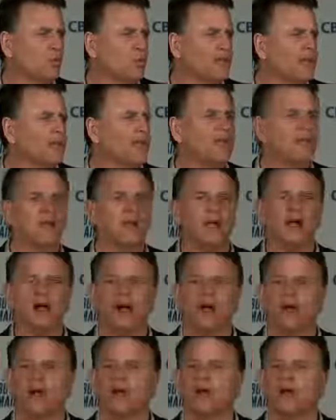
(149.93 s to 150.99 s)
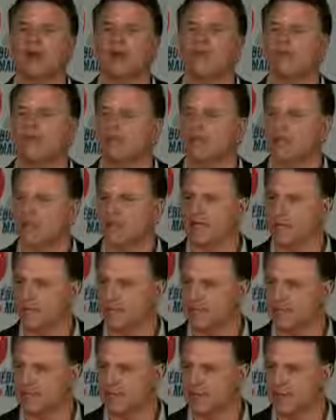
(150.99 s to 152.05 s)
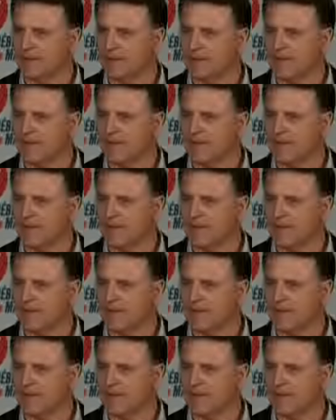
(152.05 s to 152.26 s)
We are the lucky ones.